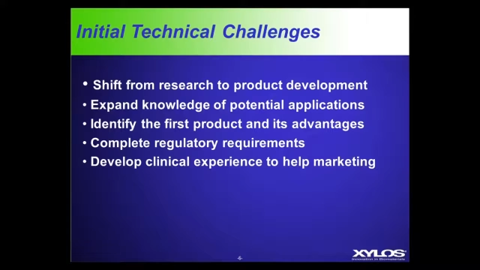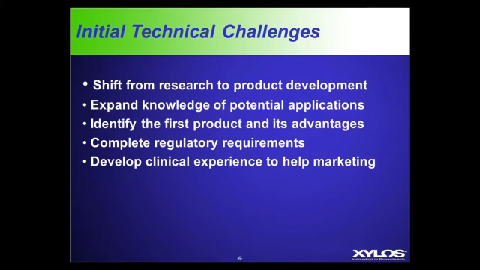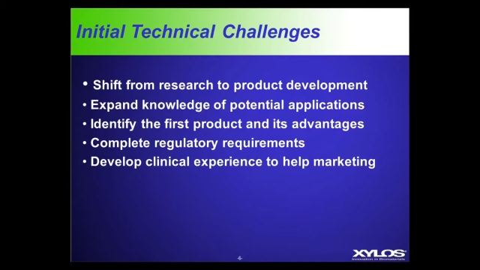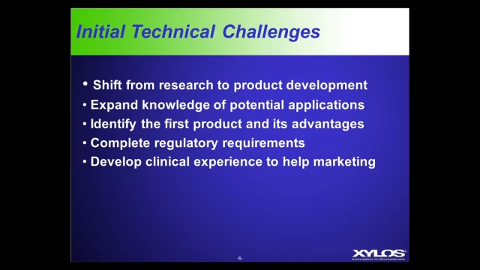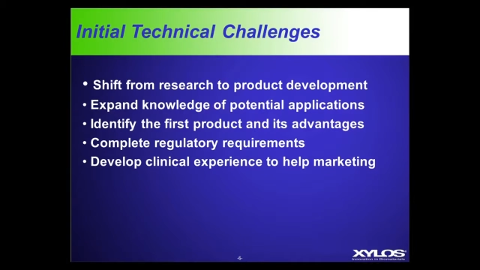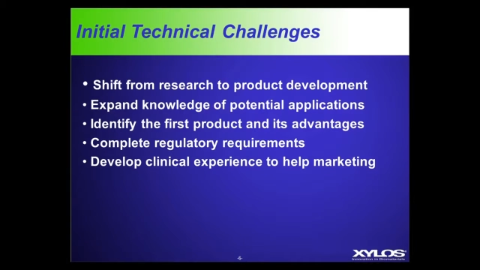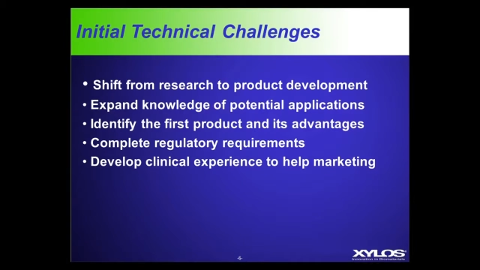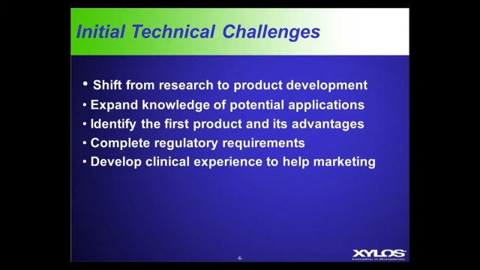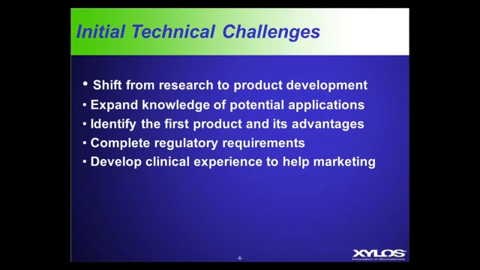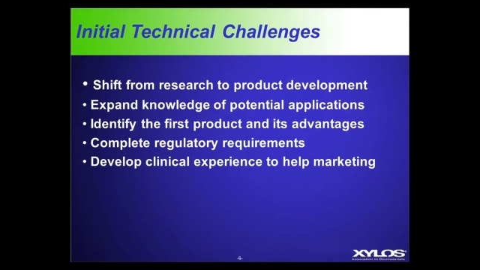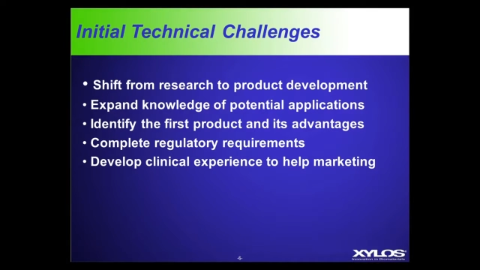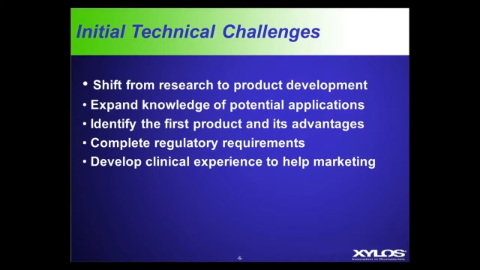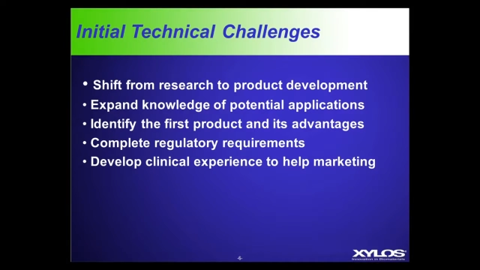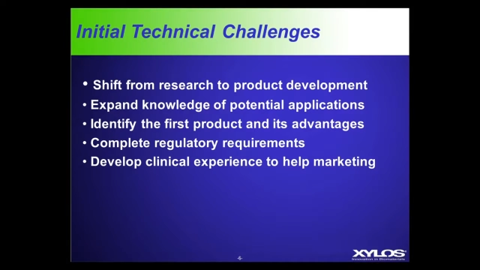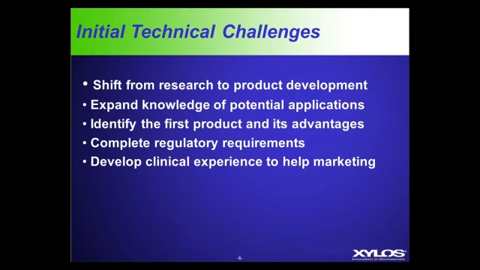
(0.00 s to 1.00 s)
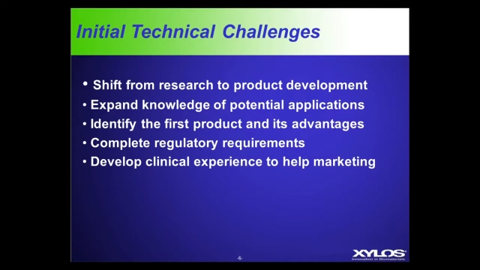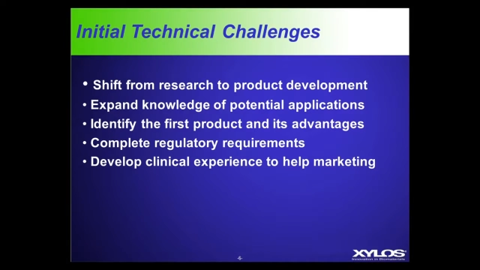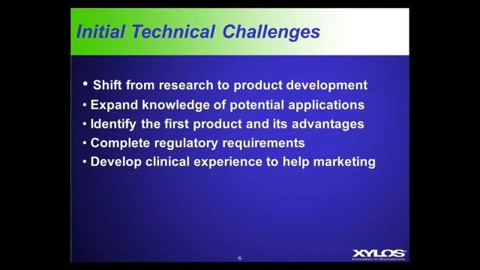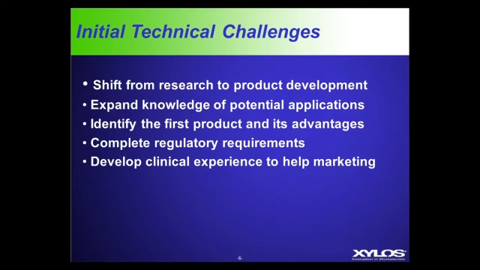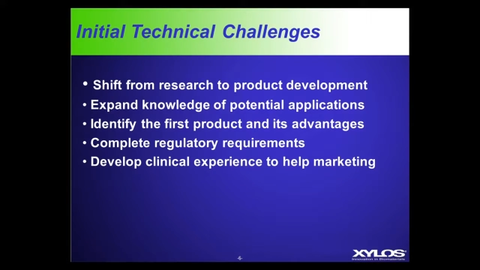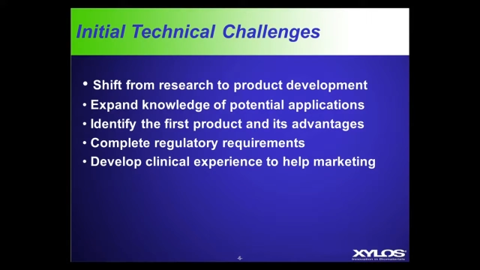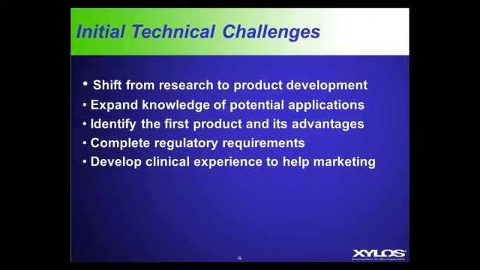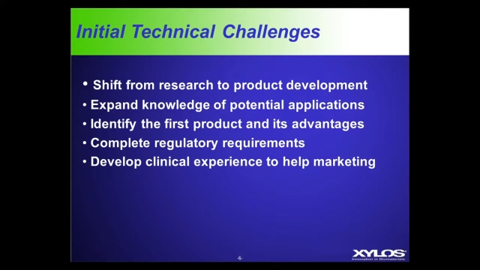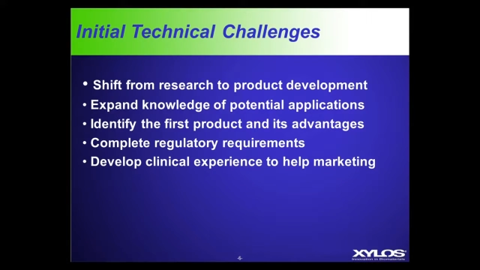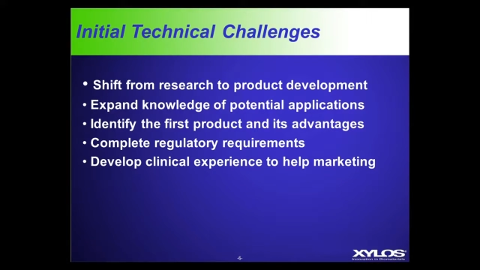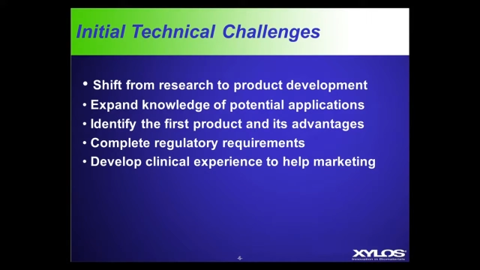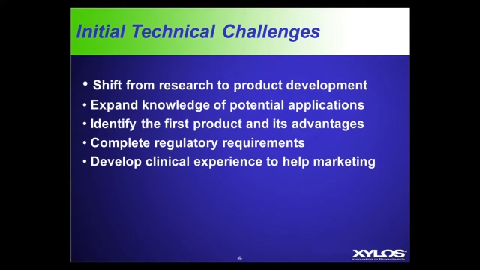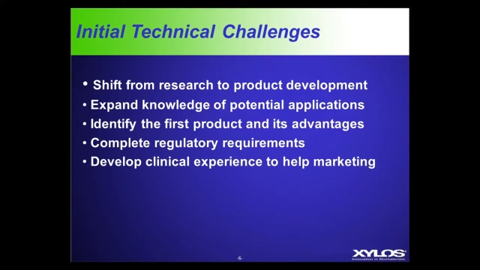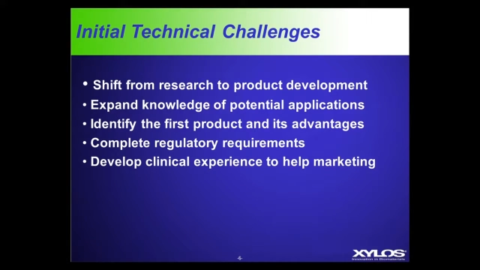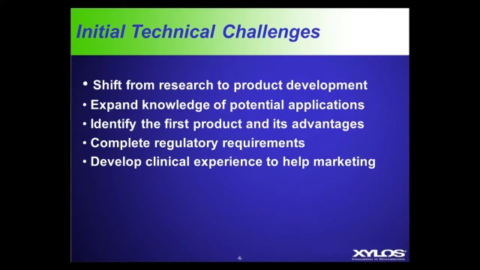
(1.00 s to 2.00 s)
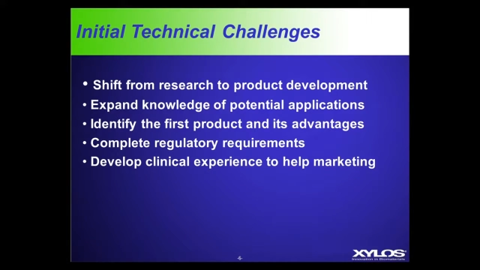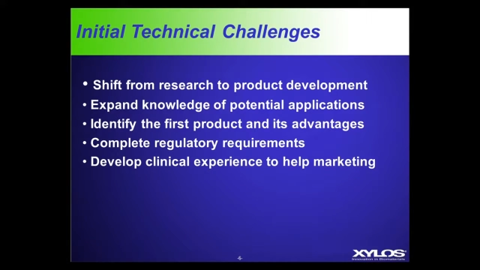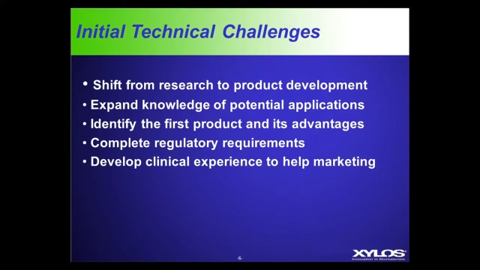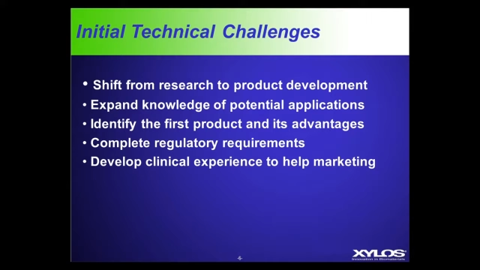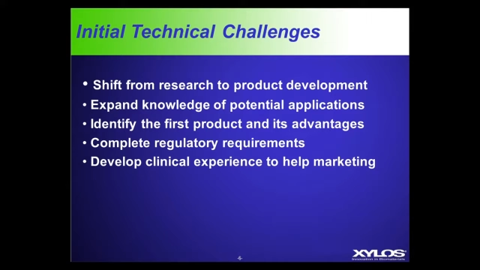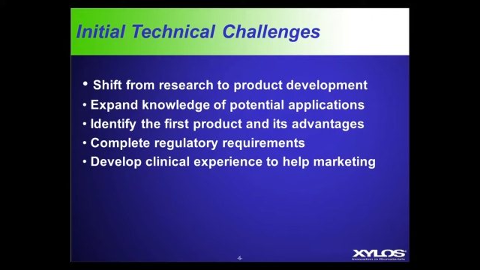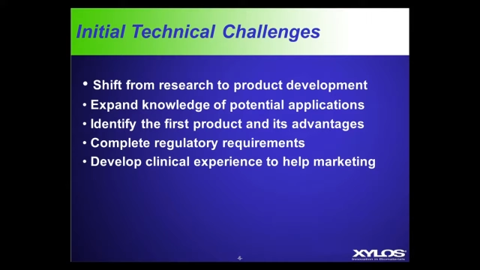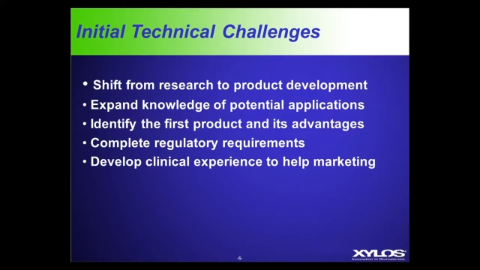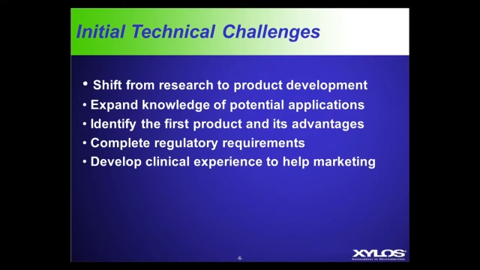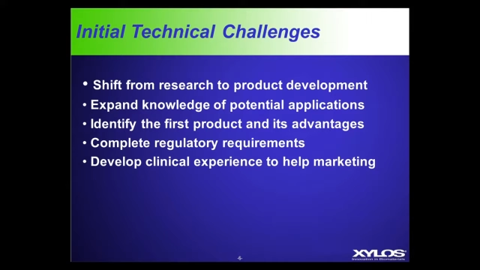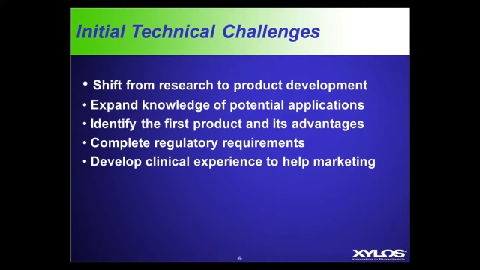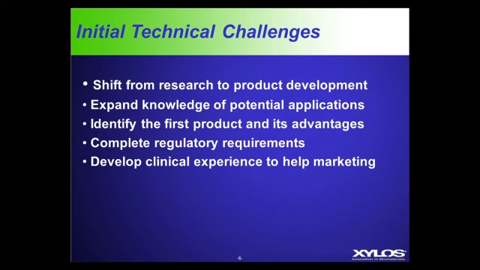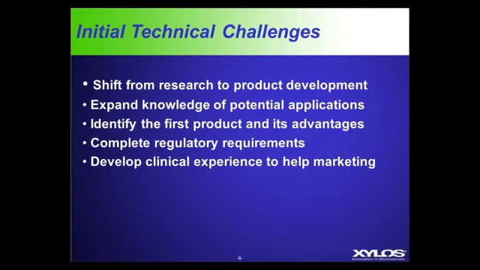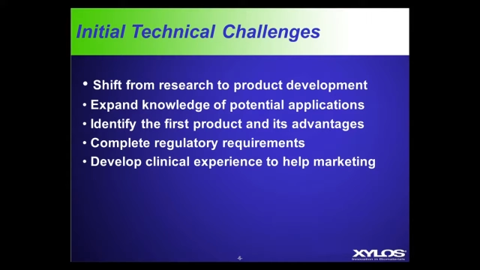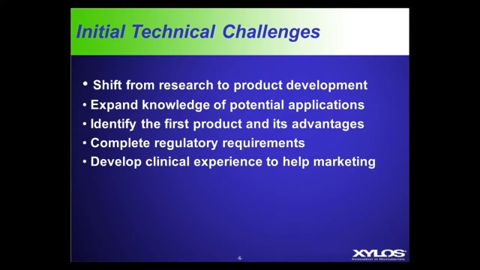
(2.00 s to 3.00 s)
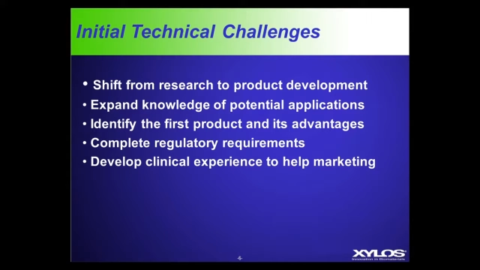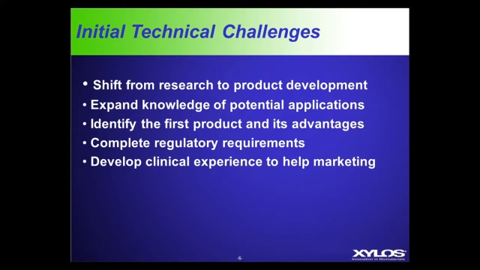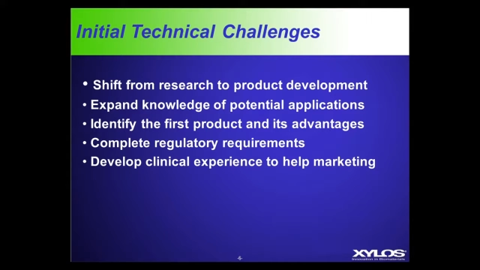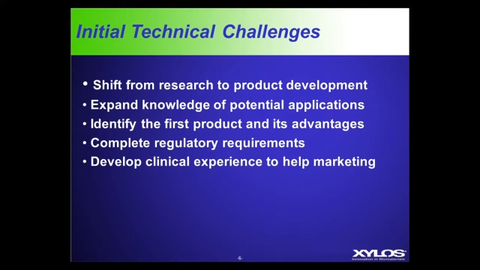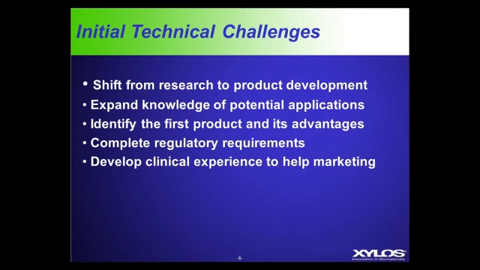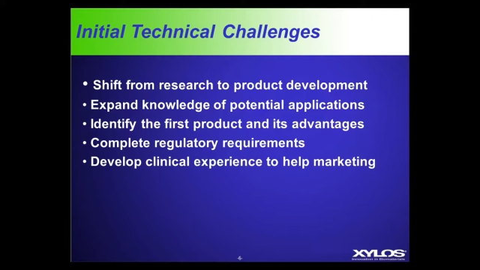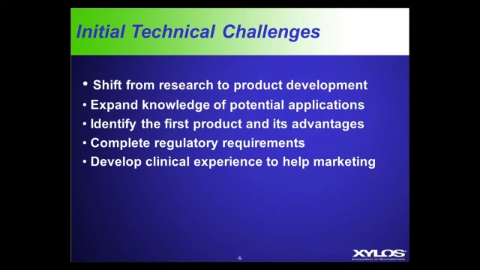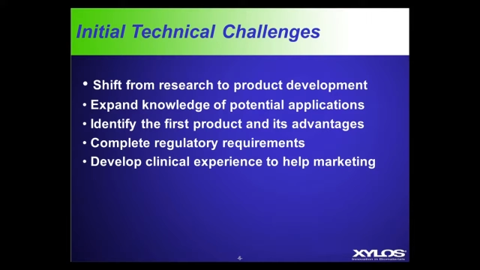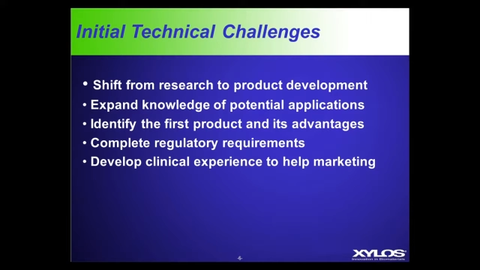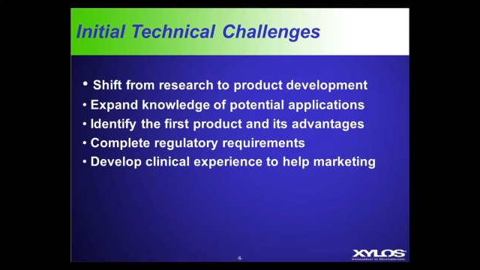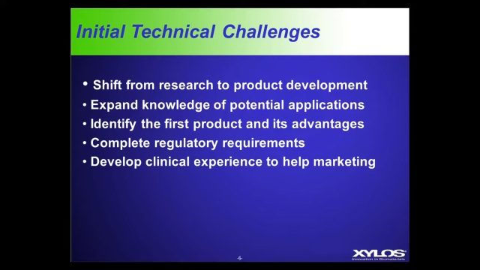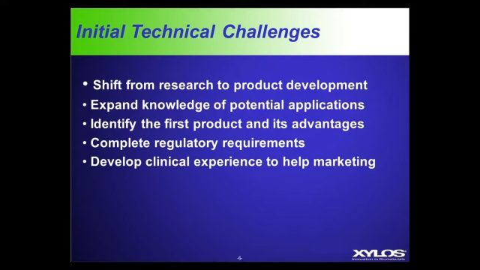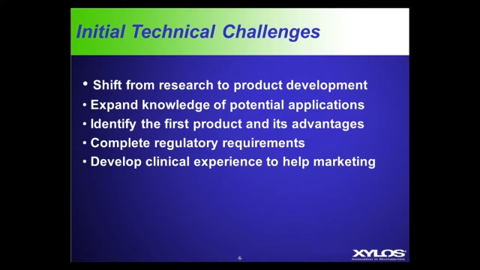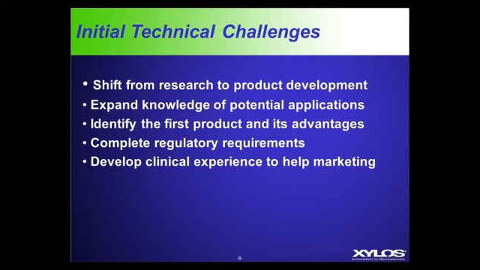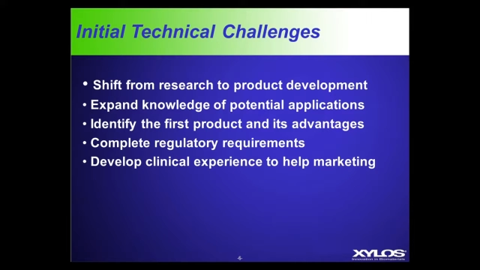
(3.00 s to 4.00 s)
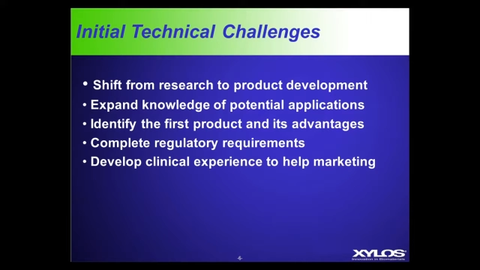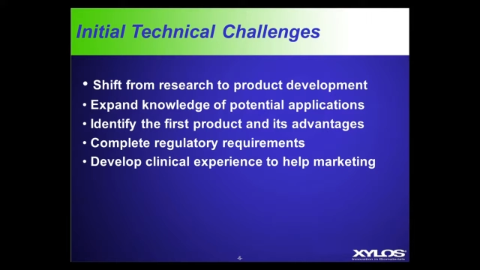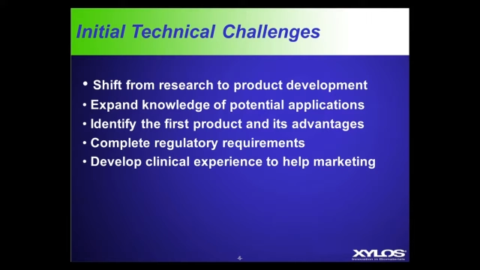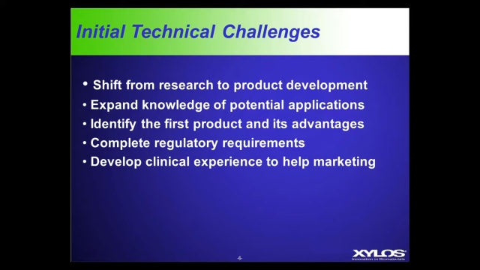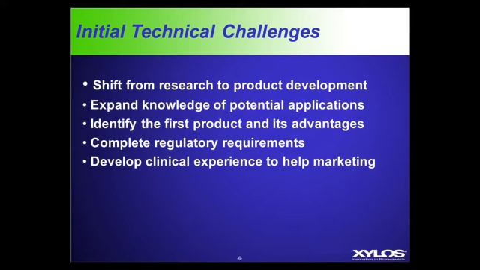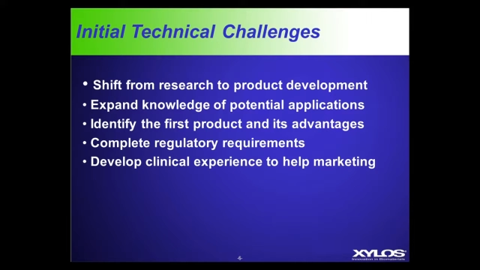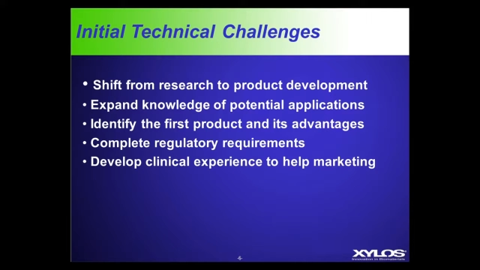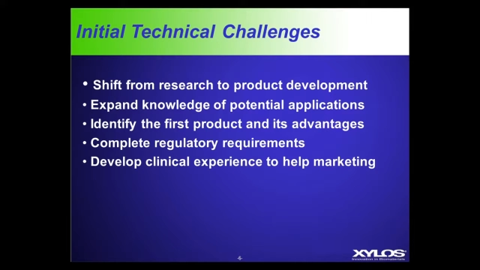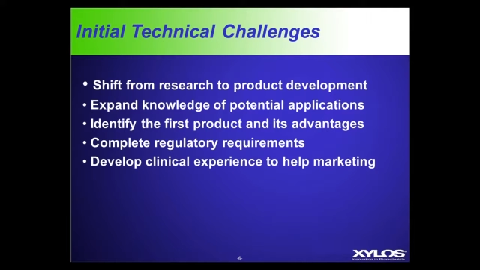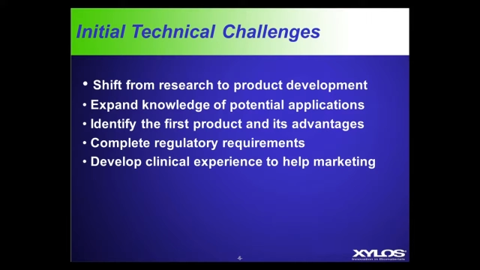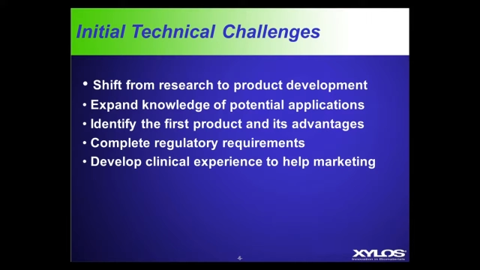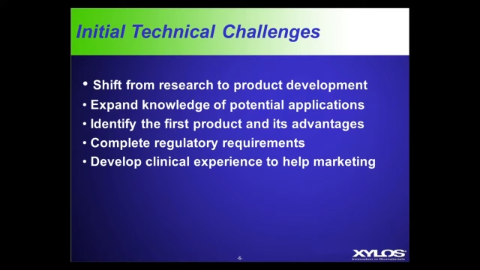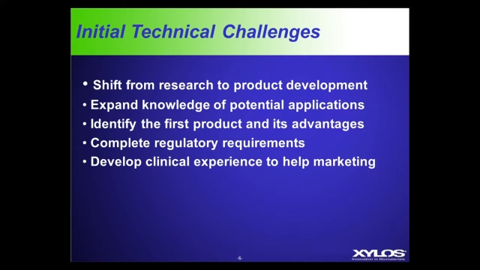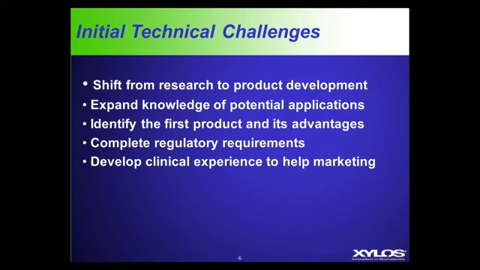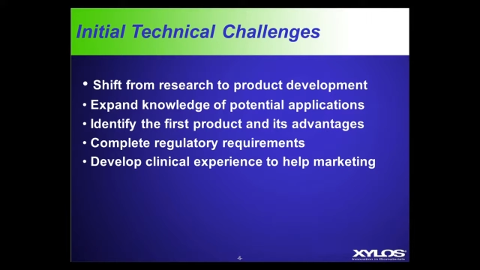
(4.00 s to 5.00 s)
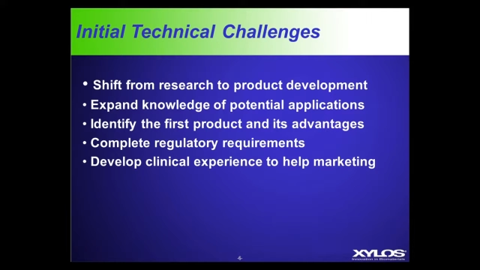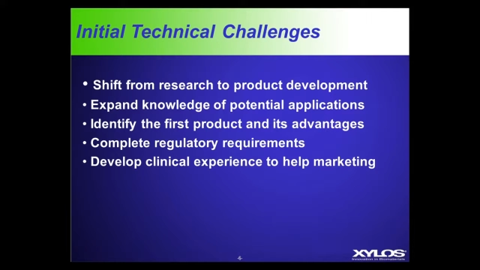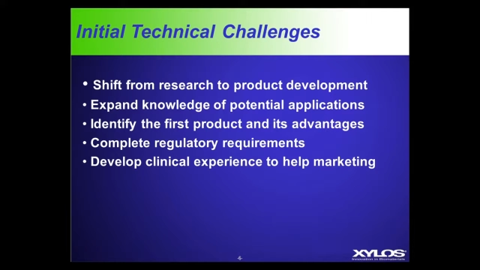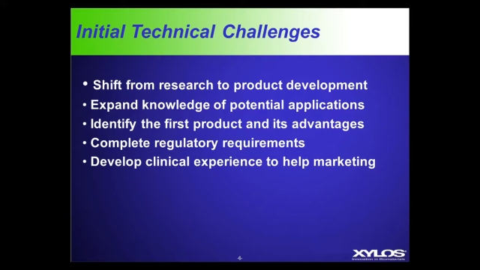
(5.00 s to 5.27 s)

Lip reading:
(no speaker visible)